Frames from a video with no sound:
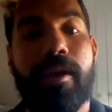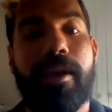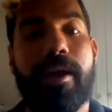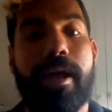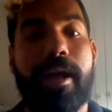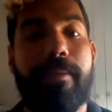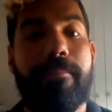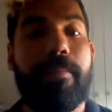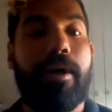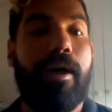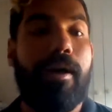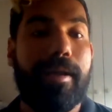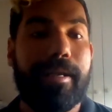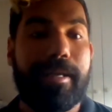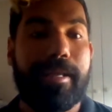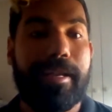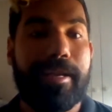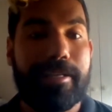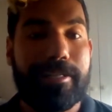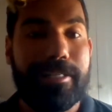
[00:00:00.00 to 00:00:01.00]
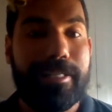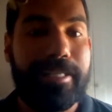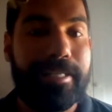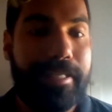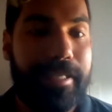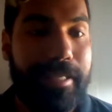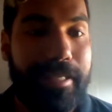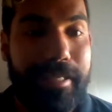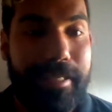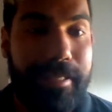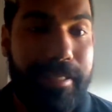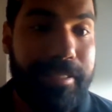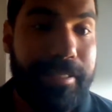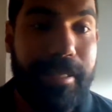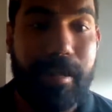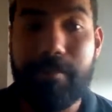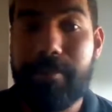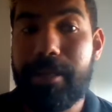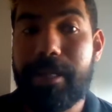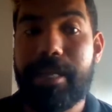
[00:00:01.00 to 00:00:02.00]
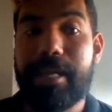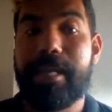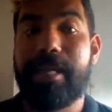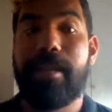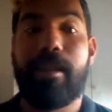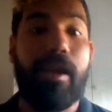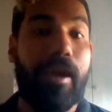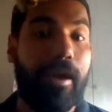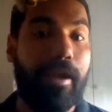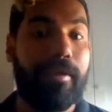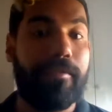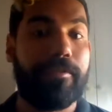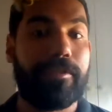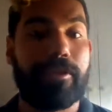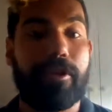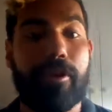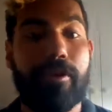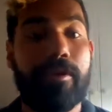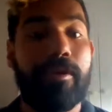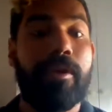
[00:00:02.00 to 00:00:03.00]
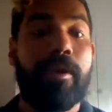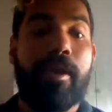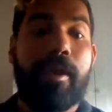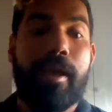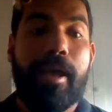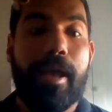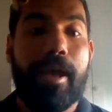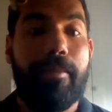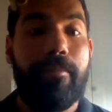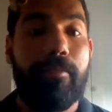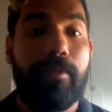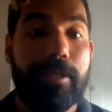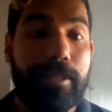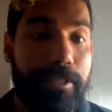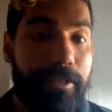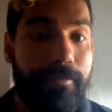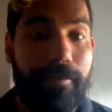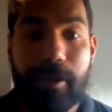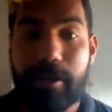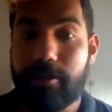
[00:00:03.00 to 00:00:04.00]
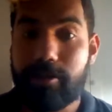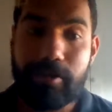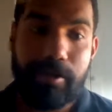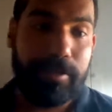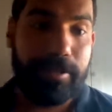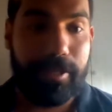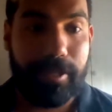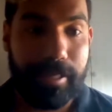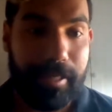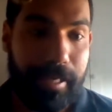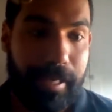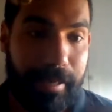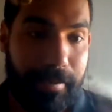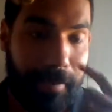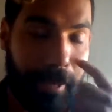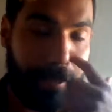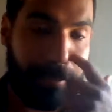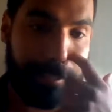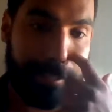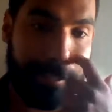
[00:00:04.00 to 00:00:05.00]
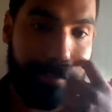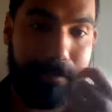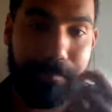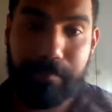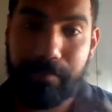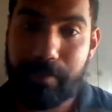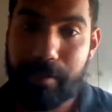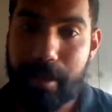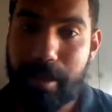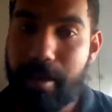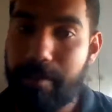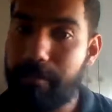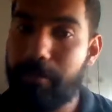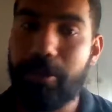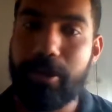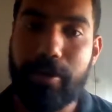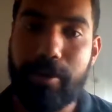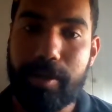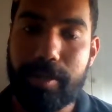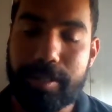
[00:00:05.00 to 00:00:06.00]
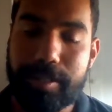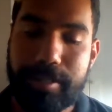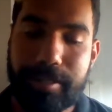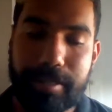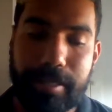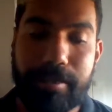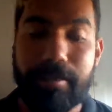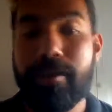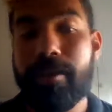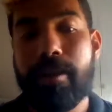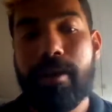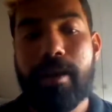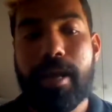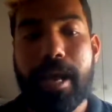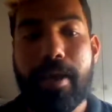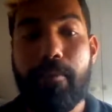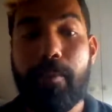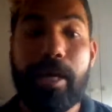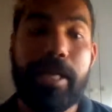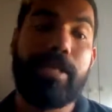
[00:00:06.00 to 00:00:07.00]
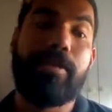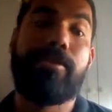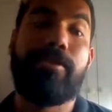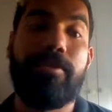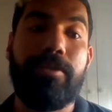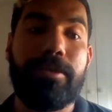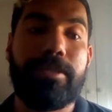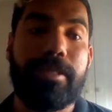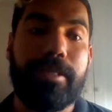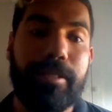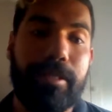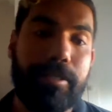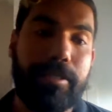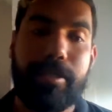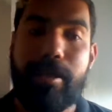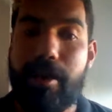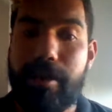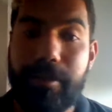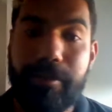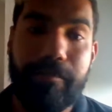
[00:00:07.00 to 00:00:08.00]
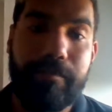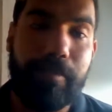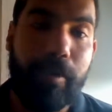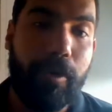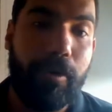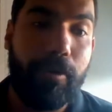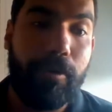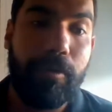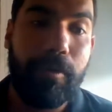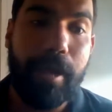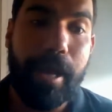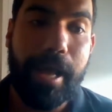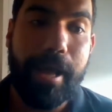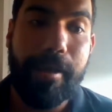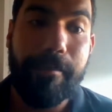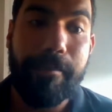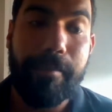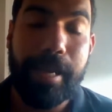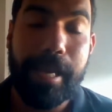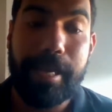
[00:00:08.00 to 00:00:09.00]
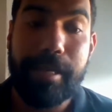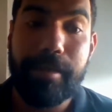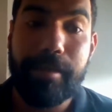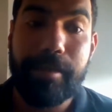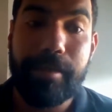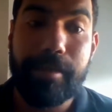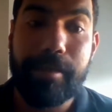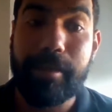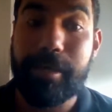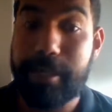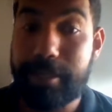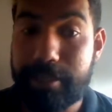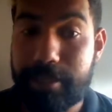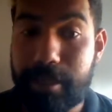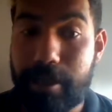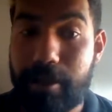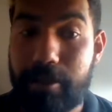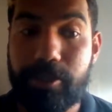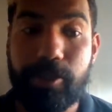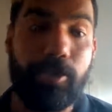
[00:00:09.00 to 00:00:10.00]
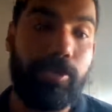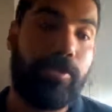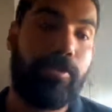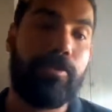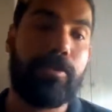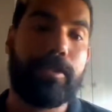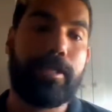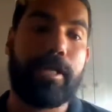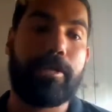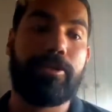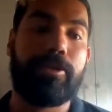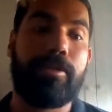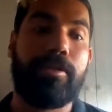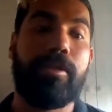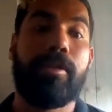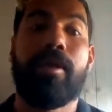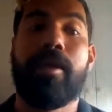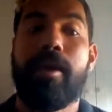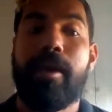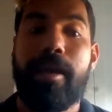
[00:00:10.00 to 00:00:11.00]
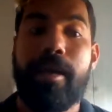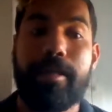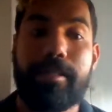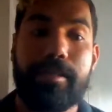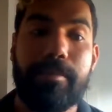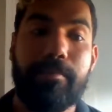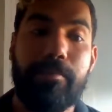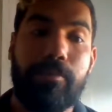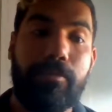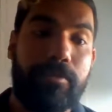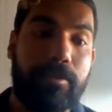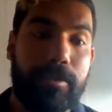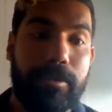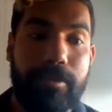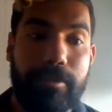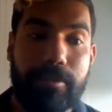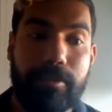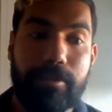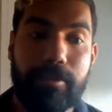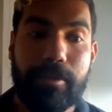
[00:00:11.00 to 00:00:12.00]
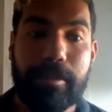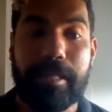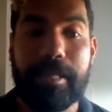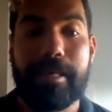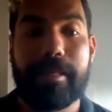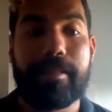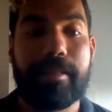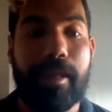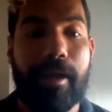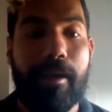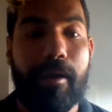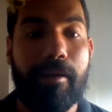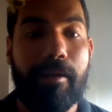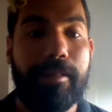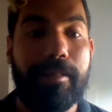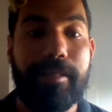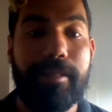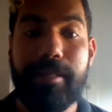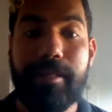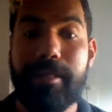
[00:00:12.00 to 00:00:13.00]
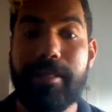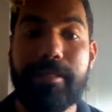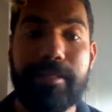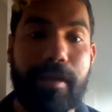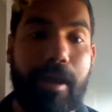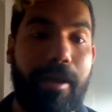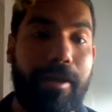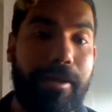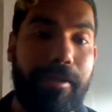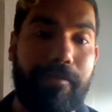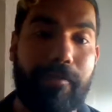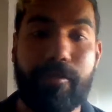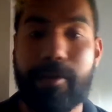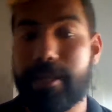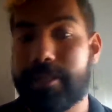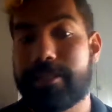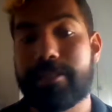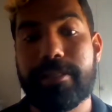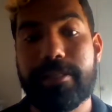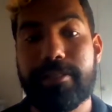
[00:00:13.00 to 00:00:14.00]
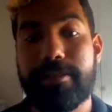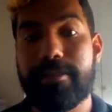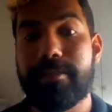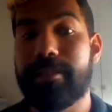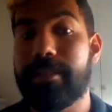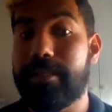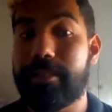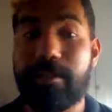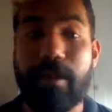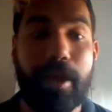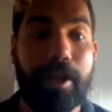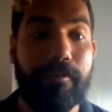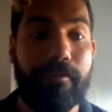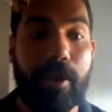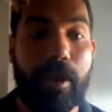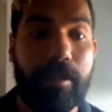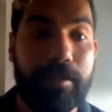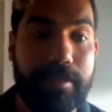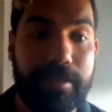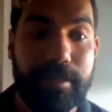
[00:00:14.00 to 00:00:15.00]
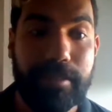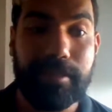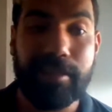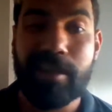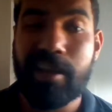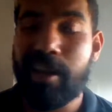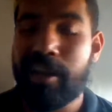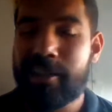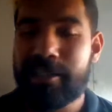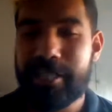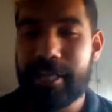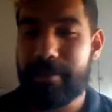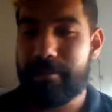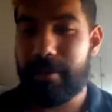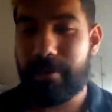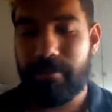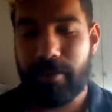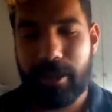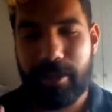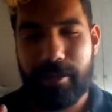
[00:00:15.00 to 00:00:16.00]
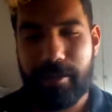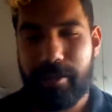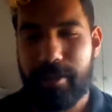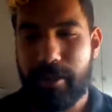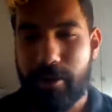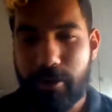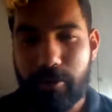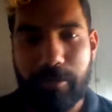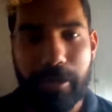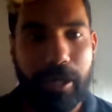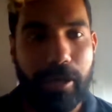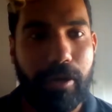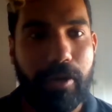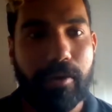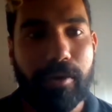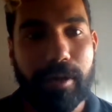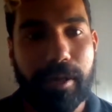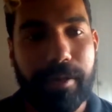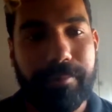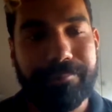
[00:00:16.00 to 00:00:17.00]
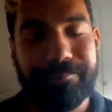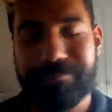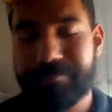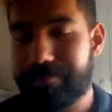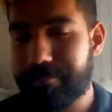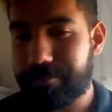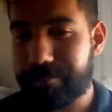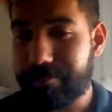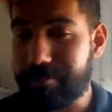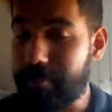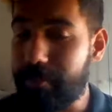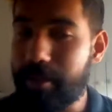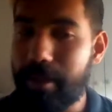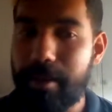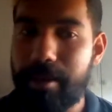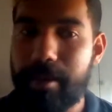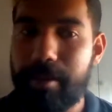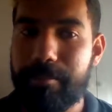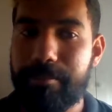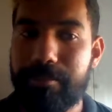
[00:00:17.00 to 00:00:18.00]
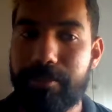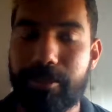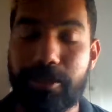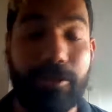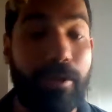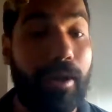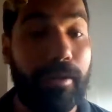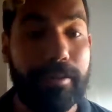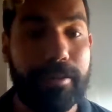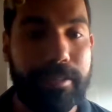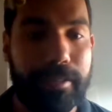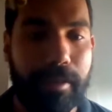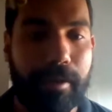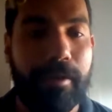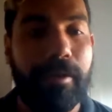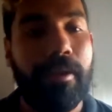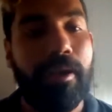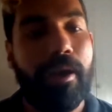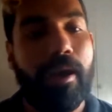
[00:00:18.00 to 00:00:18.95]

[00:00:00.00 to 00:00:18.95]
And I can actually see these coming in live. So once you've had a chance to think about it and put your answers in, when you're using this kind of poll in Clisser during your session, it's important to think that these kind of questions, these kind of answers take people a little bit longer. to answer.